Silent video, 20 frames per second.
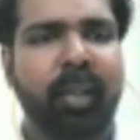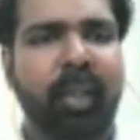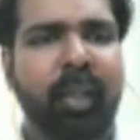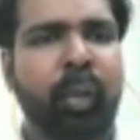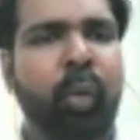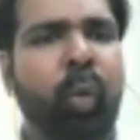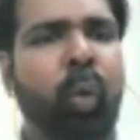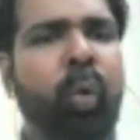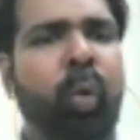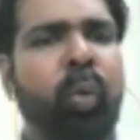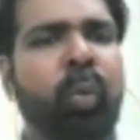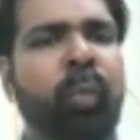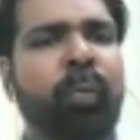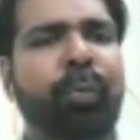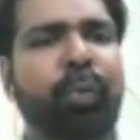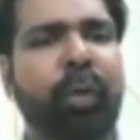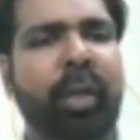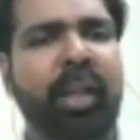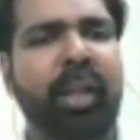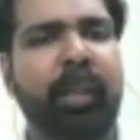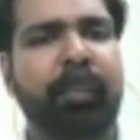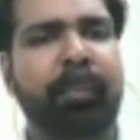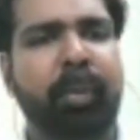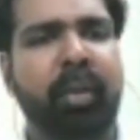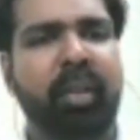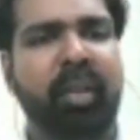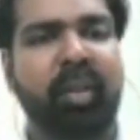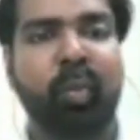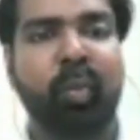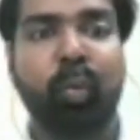No Room for a
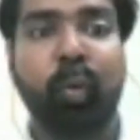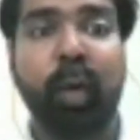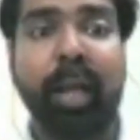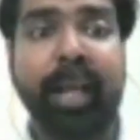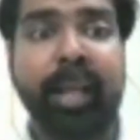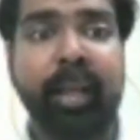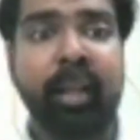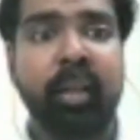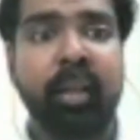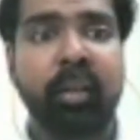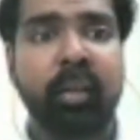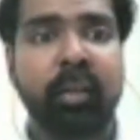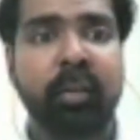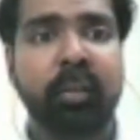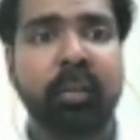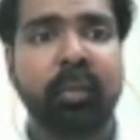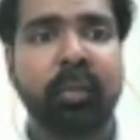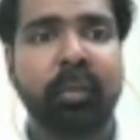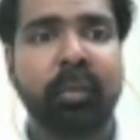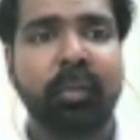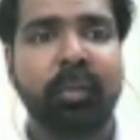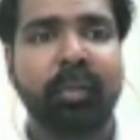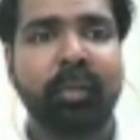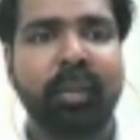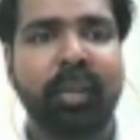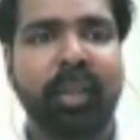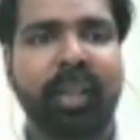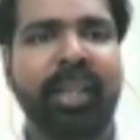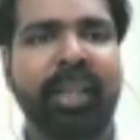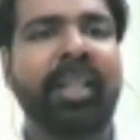Leopard, where
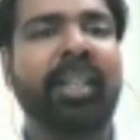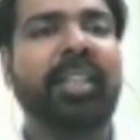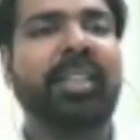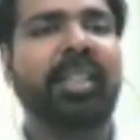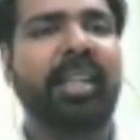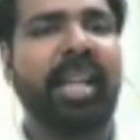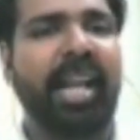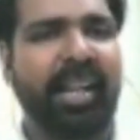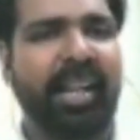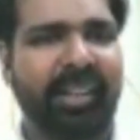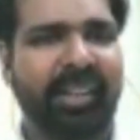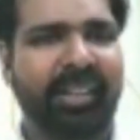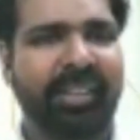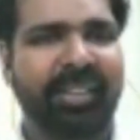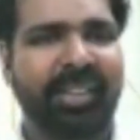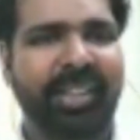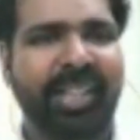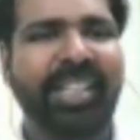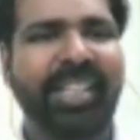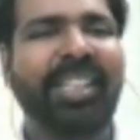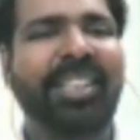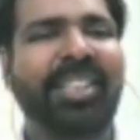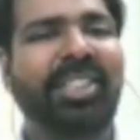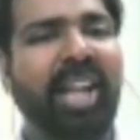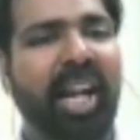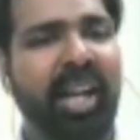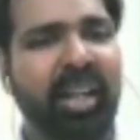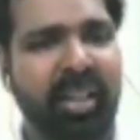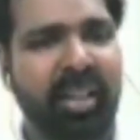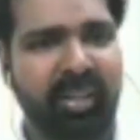in its den, in its
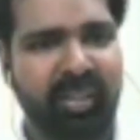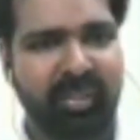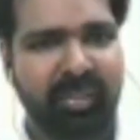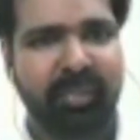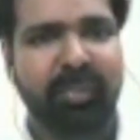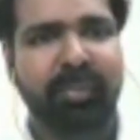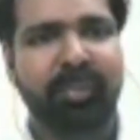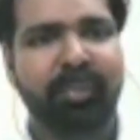jungle,